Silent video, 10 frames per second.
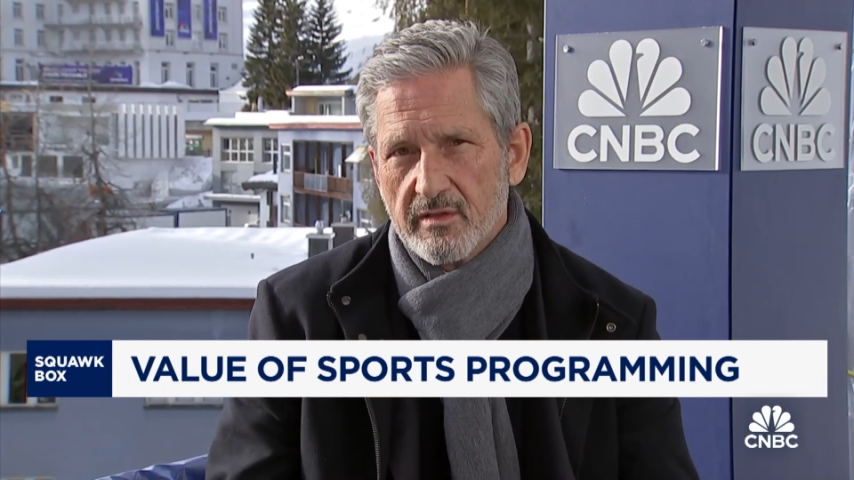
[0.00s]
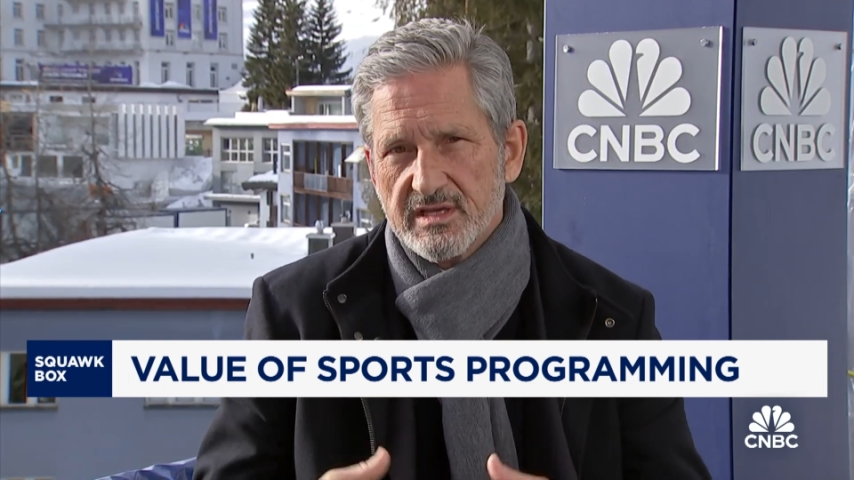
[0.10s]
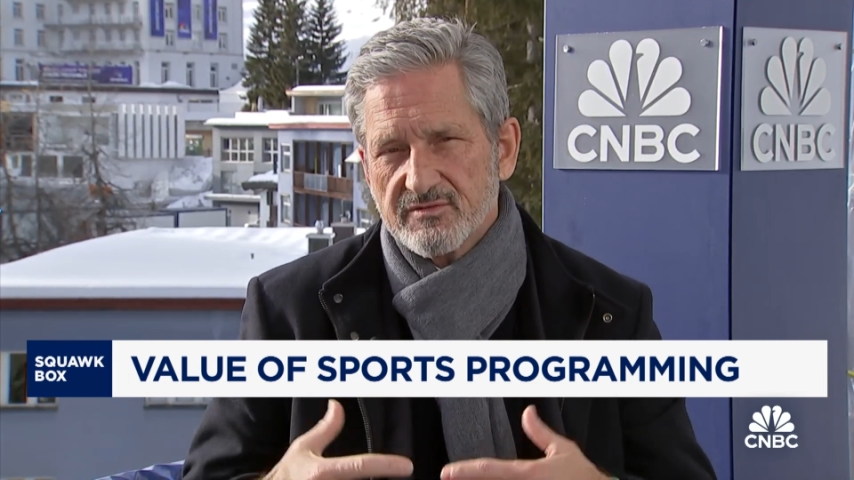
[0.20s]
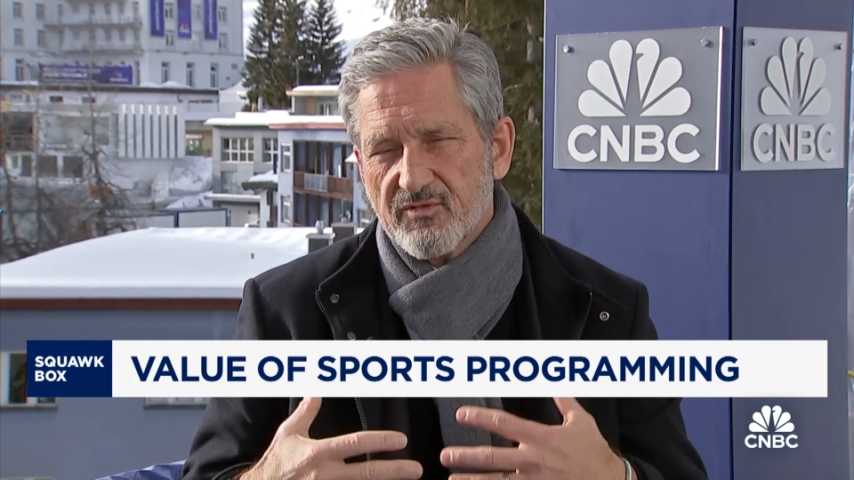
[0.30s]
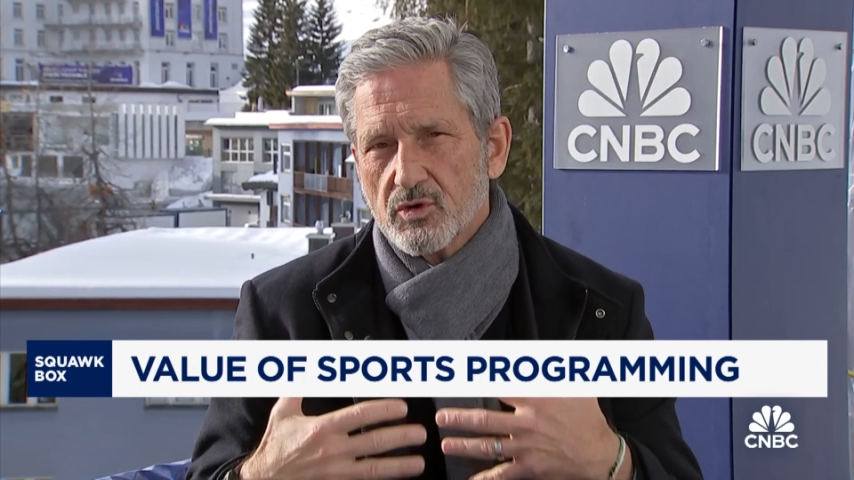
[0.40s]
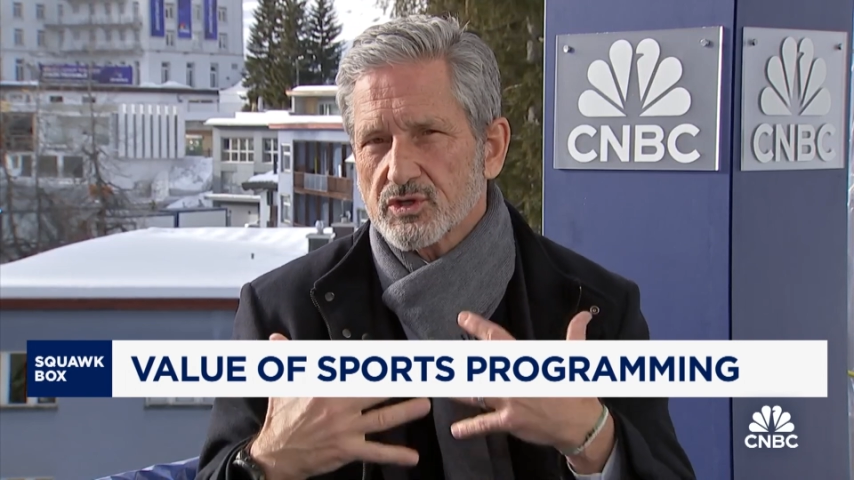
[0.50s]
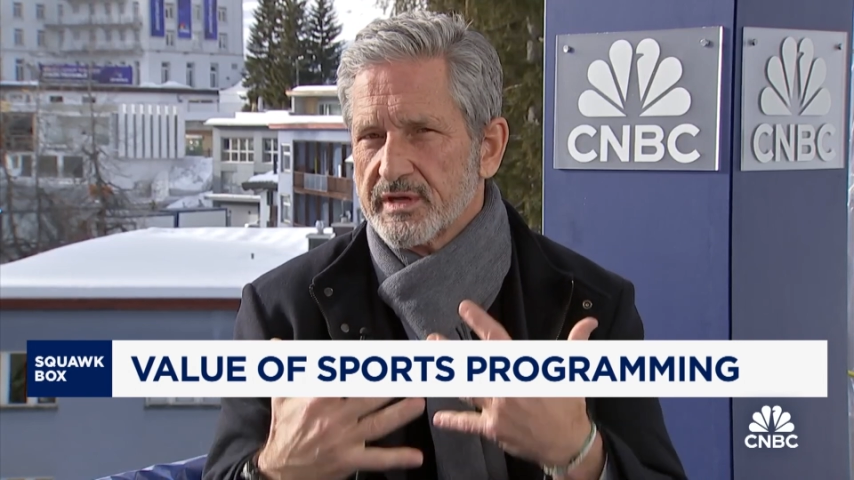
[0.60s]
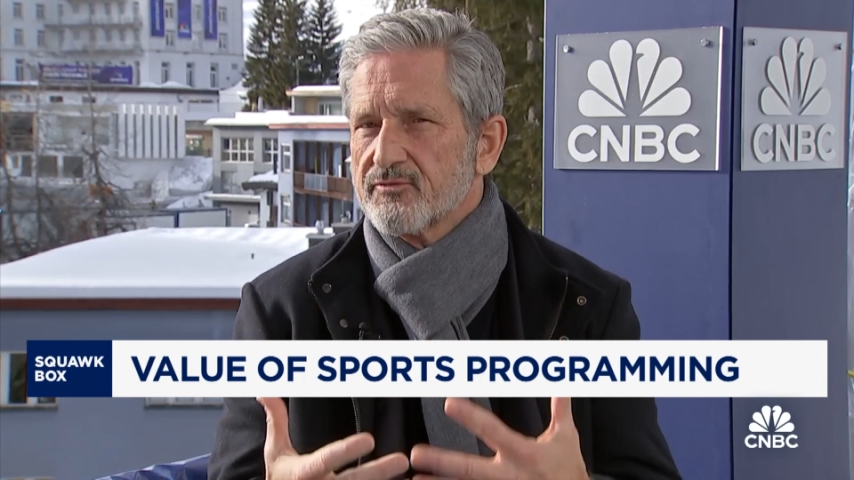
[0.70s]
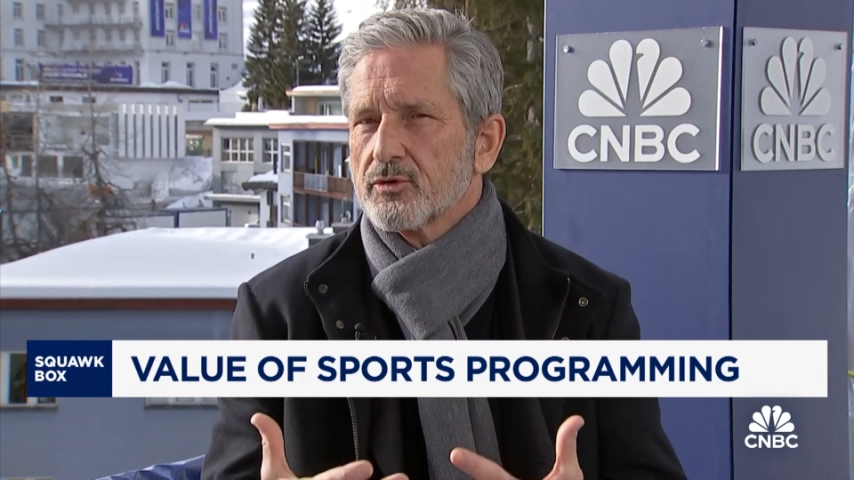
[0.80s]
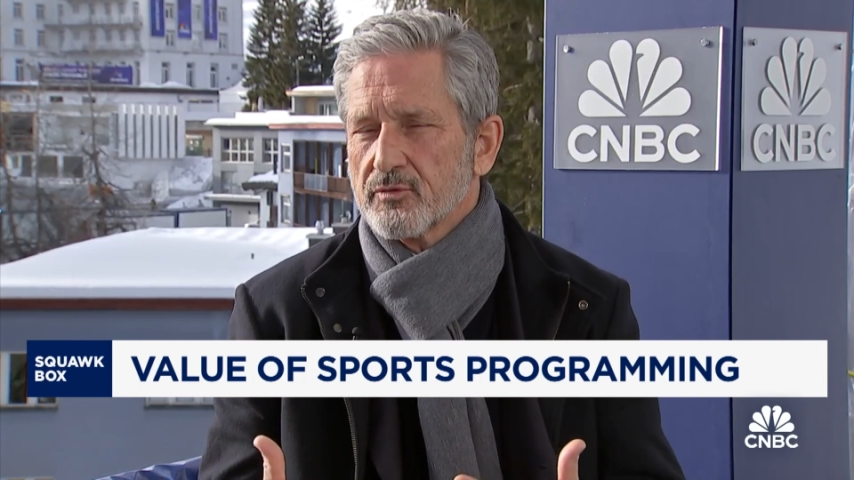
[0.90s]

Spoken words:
These folks are in for a